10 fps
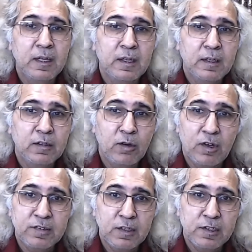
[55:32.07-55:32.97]
Cross
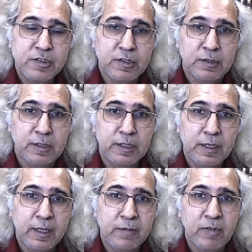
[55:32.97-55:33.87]
Cultural
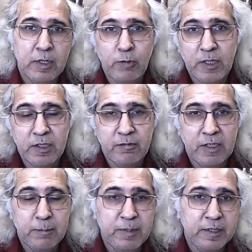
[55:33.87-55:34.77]
Learning, where we are
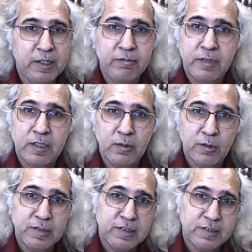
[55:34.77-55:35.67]
developing different
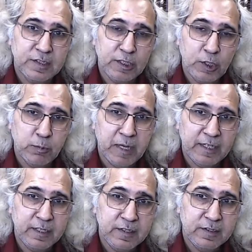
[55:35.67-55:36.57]
courses in
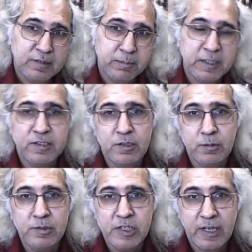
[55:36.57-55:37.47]
humanities. Please do
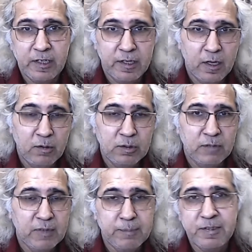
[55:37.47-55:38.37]
check it out. The
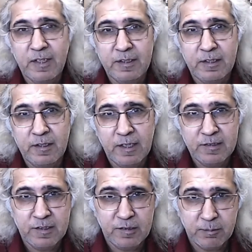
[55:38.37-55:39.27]
website address
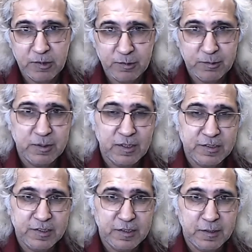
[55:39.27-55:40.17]
is
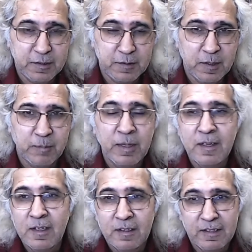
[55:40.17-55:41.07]
masoodraja.com.
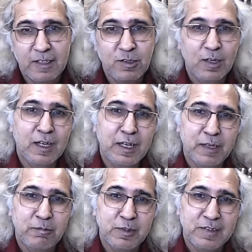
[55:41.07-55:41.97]
That's all I
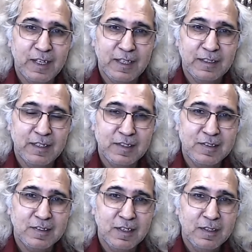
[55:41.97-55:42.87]
have to say in this.
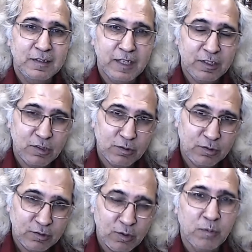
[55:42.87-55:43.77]
Thank you
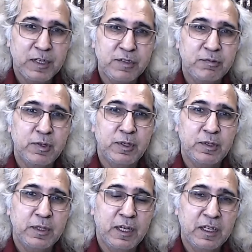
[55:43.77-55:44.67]
so much for your
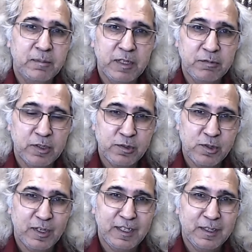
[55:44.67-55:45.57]
time and for
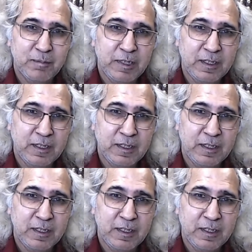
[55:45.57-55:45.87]
joining me.